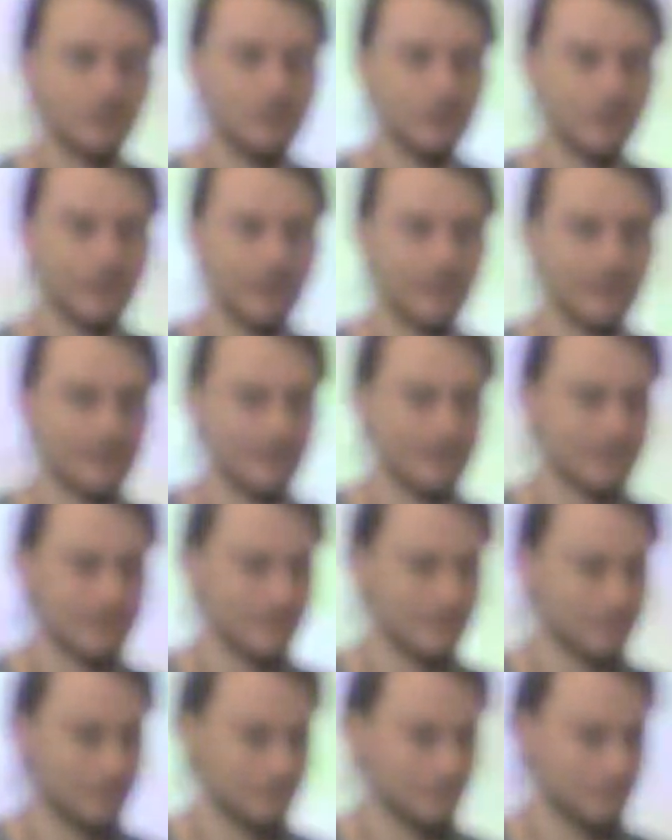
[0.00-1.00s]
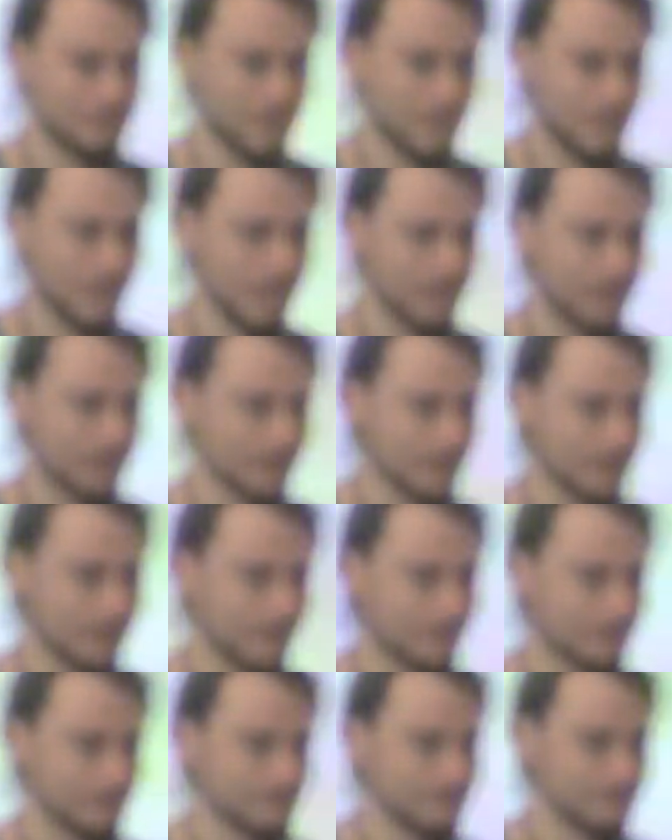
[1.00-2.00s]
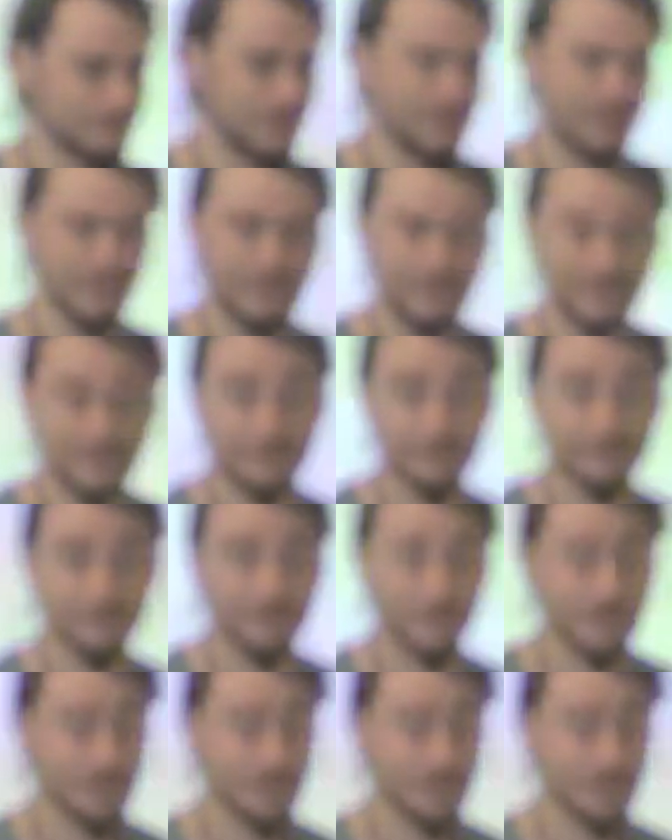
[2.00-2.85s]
to get it um, clean.